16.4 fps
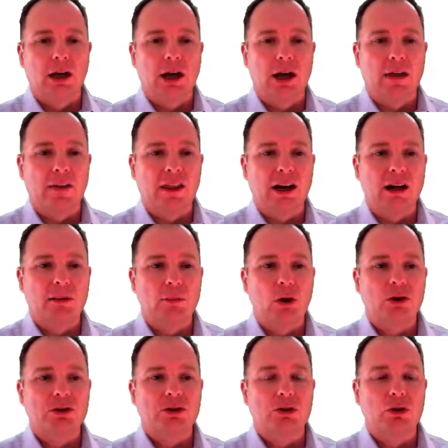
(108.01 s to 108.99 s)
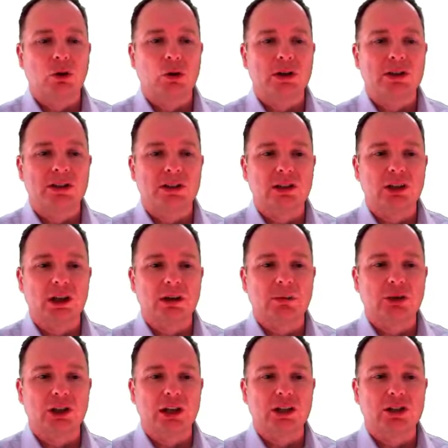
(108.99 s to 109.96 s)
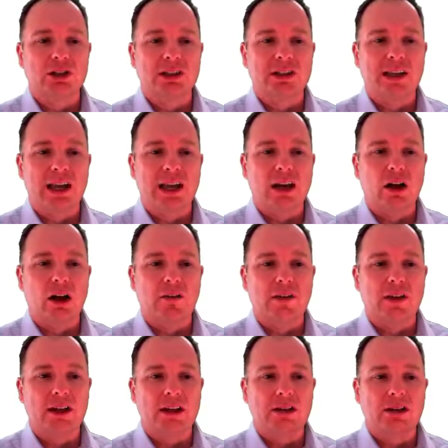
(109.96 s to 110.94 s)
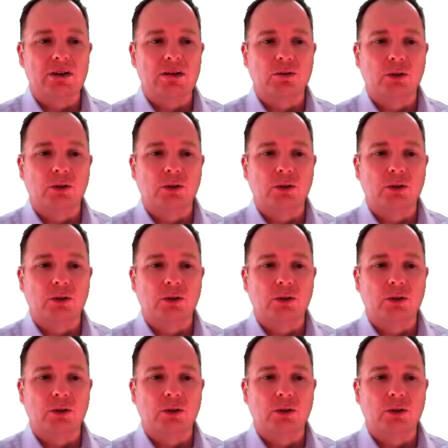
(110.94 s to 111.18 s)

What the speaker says: And then I'm also going to change the date on this